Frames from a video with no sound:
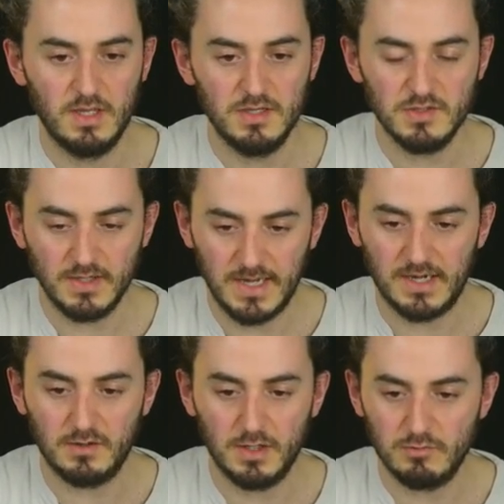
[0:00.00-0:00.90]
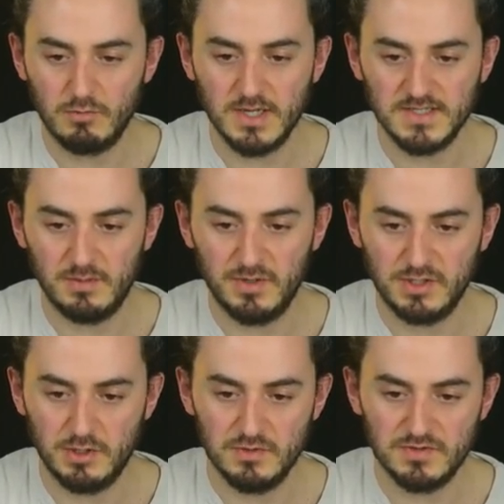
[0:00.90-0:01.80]
So again, I'm going to write out my
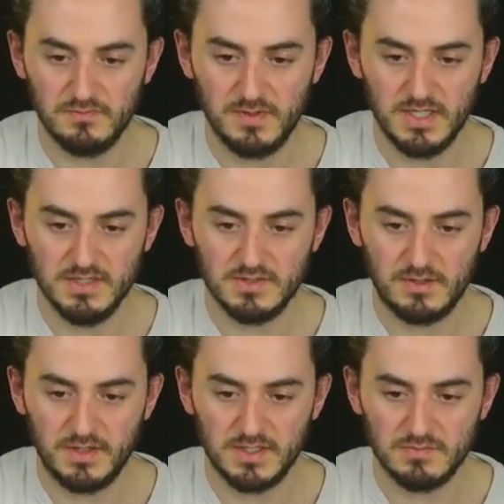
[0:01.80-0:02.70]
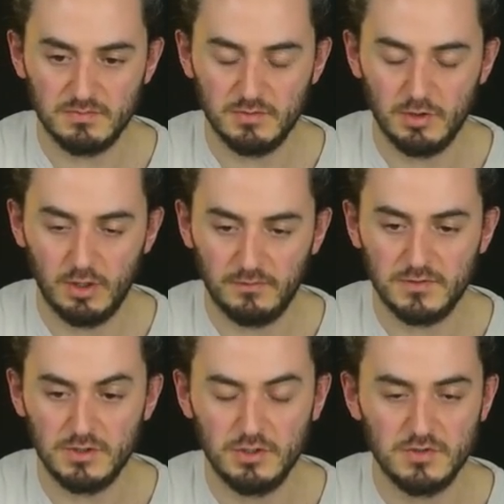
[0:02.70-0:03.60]
u's and v's. I think it's
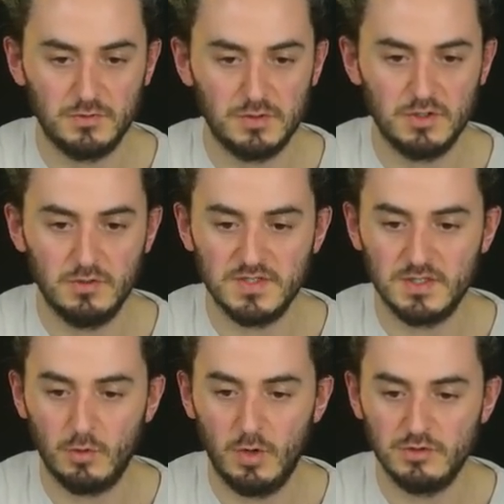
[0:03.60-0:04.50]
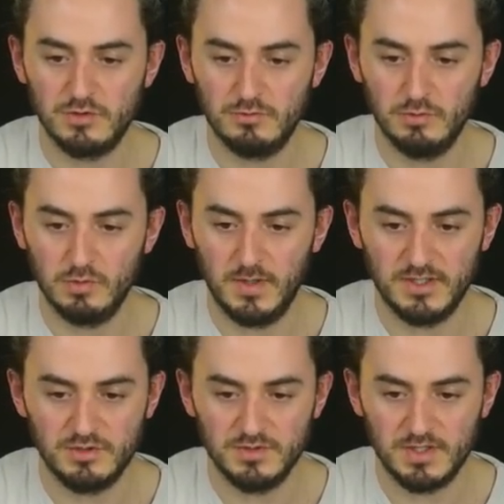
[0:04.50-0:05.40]
often useful to do this in quotient rule
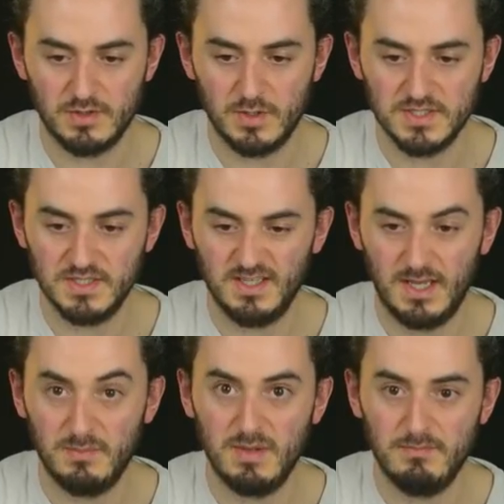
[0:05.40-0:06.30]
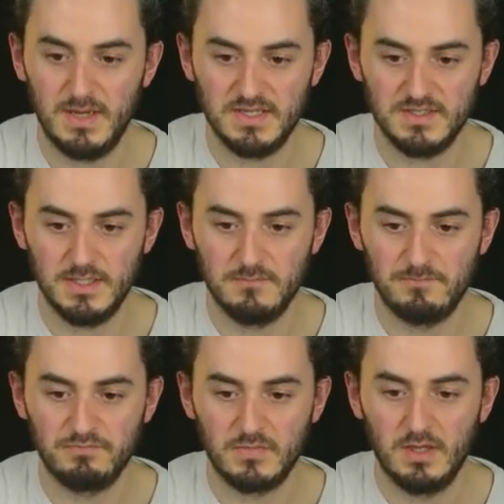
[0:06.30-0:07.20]
questions, otherwise it can get a bit messy.
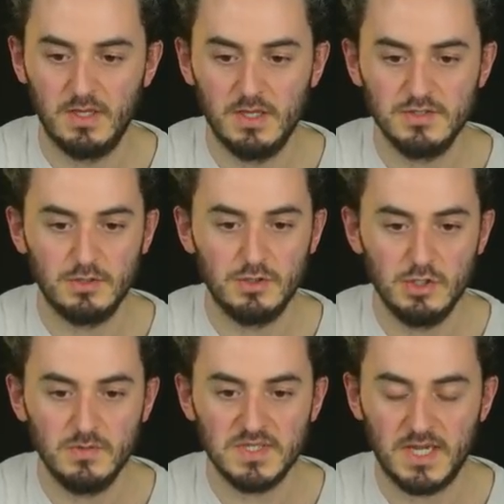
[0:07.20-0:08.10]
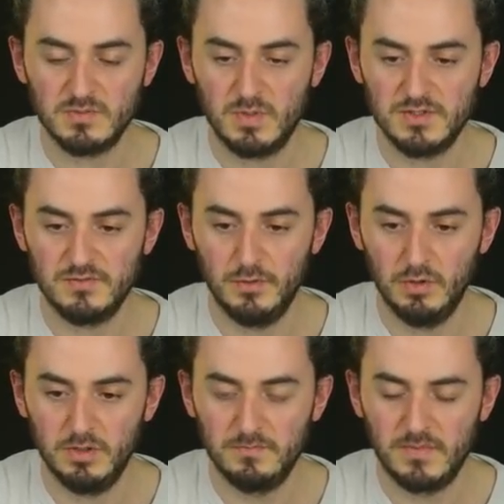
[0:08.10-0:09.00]
So u is x plus
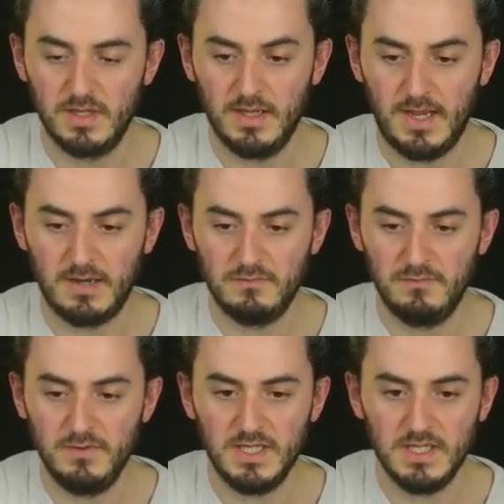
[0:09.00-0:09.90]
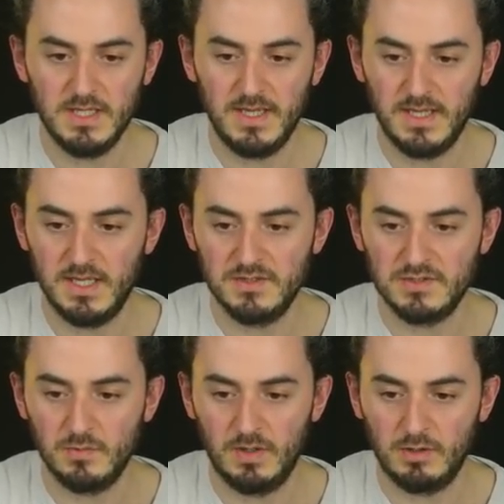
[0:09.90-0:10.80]
4, and v is,
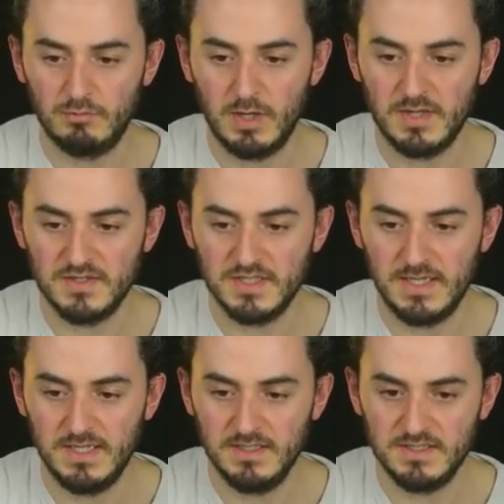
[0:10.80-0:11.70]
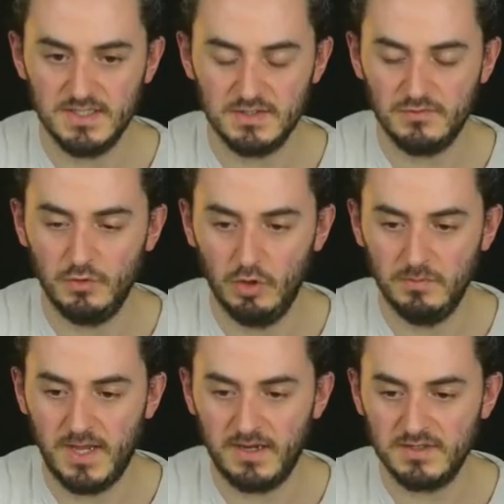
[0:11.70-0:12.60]
well, I'm going to write this in indices form,
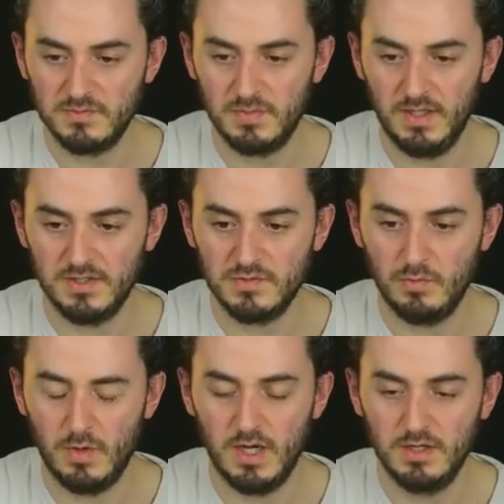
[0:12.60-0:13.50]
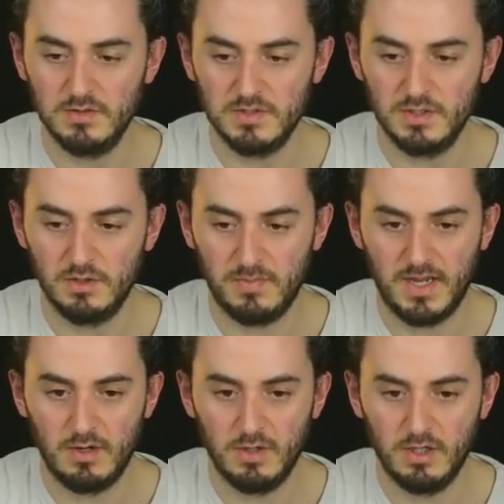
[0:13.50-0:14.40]
x plus 1 to the
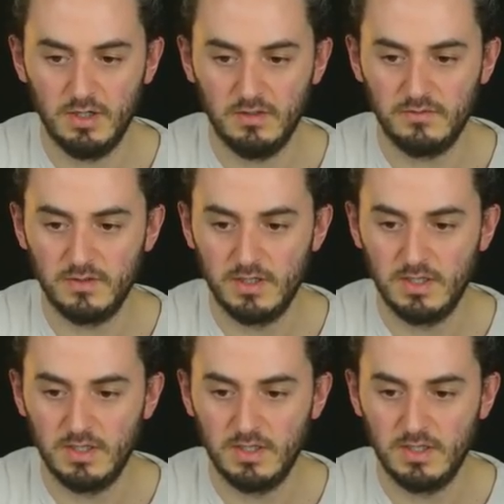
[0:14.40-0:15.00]
power of